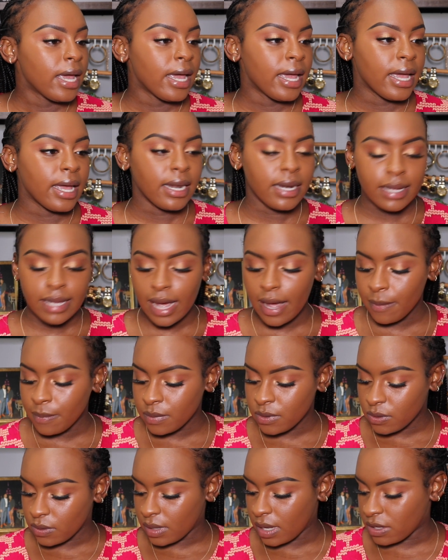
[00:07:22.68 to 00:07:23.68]
And yeah,
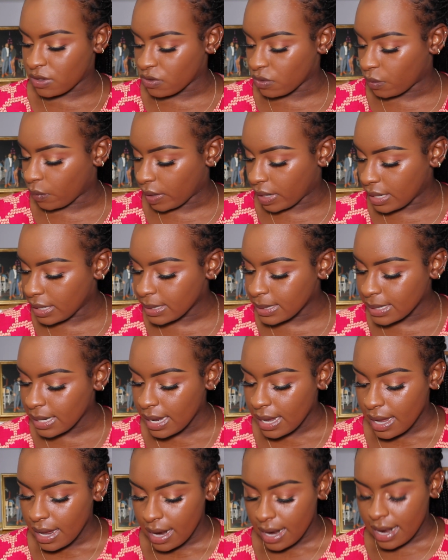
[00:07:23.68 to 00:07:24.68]
so that's
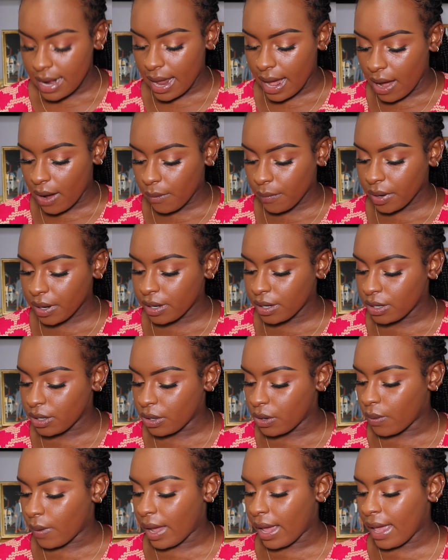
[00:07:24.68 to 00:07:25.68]
great. Now we're
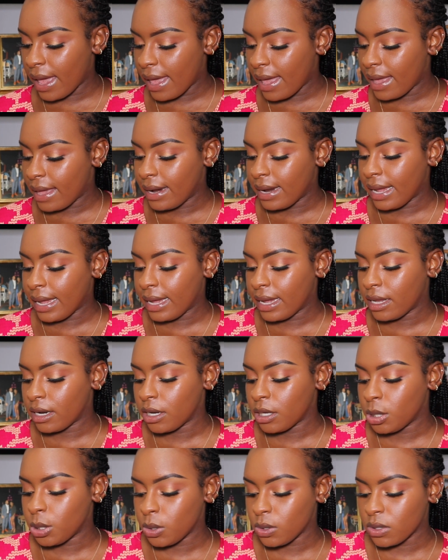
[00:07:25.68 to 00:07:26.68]
gonna go ahead
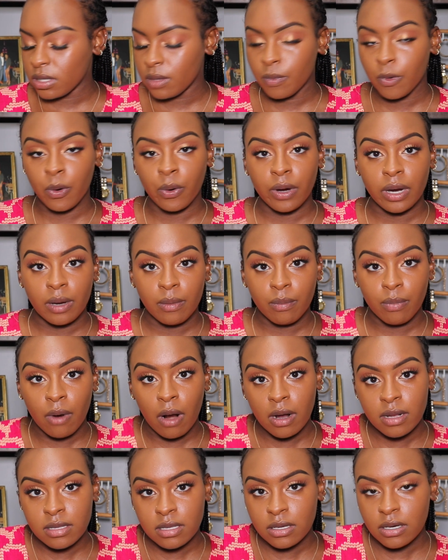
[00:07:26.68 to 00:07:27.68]
and do some cream
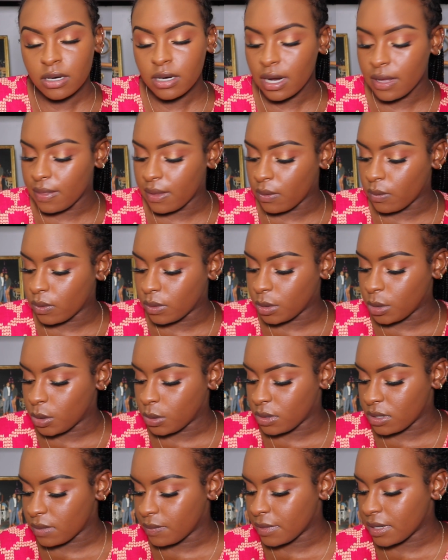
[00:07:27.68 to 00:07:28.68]
bronzer, and then we'll
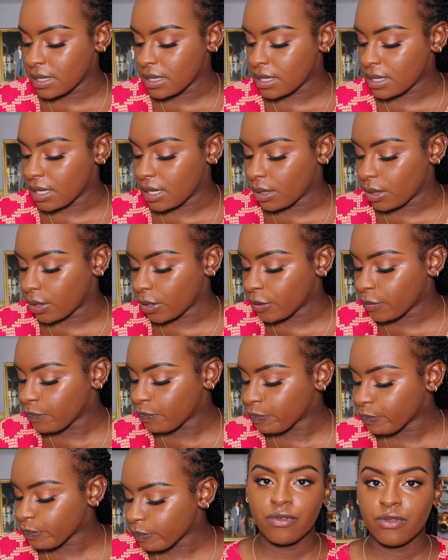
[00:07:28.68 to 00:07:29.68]
do some concealer.
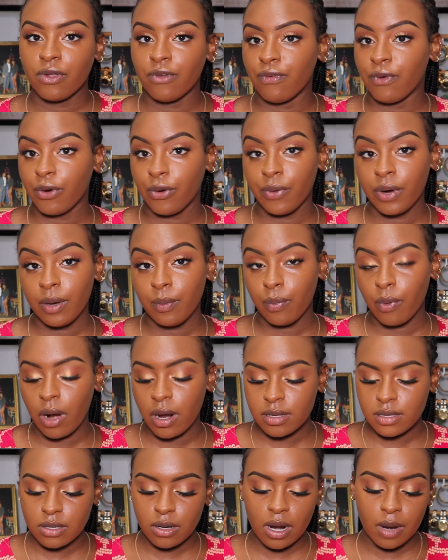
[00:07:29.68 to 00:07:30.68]
So for cream
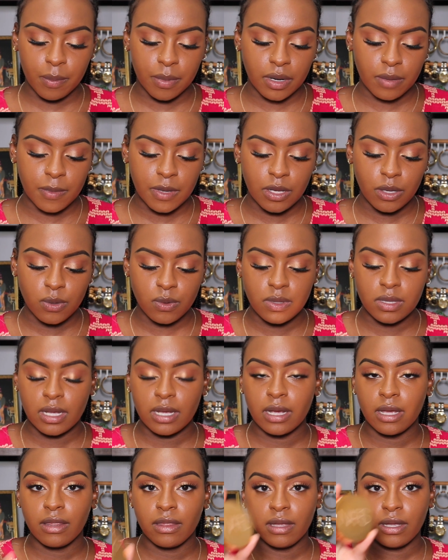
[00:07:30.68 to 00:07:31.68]
bronzer, I'm gonna be
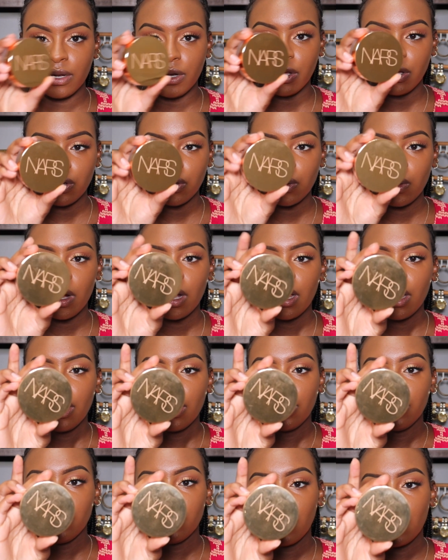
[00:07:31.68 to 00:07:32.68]
using the new
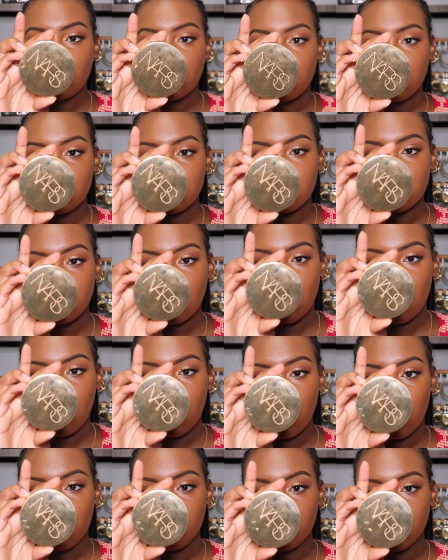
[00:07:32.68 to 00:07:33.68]
NARS
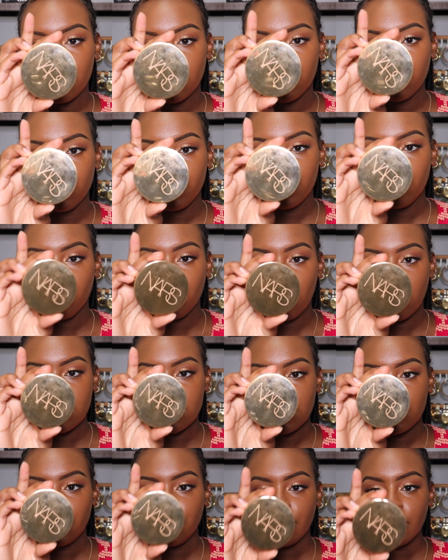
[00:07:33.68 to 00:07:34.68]
Laguna
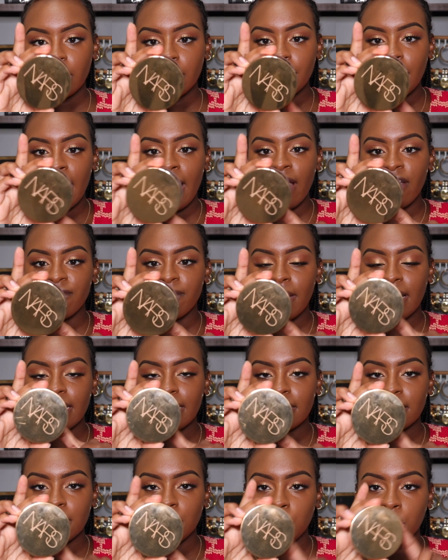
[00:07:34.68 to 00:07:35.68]
Bronzing Cream. I have mine
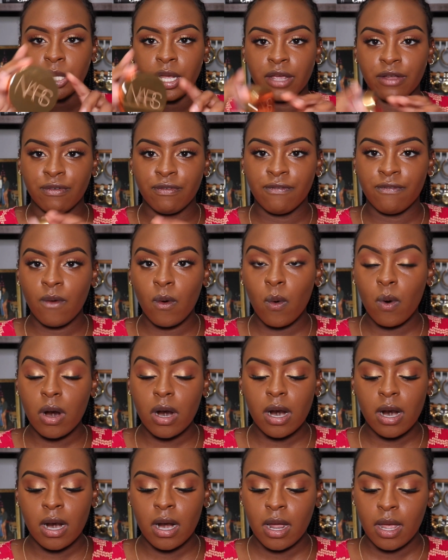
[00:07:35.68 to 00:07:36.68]
in the shade
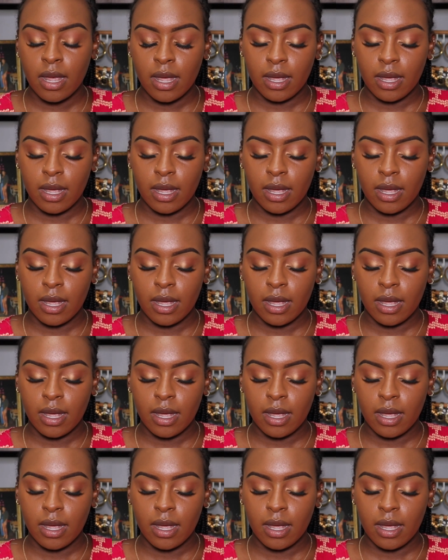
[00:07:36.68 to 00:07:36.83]
4.